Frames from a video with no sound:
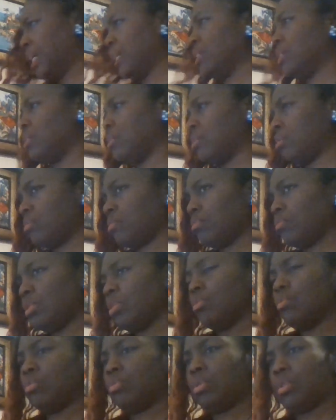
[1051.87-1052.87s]
goodness.
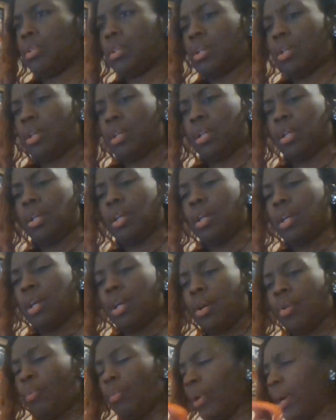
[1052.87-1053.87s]
Well,
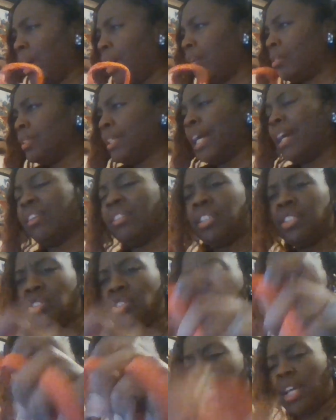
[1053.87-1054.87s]
now
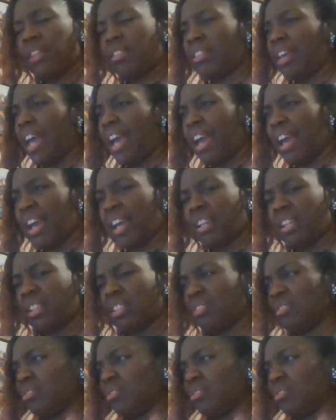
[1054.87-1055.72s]
that you said that,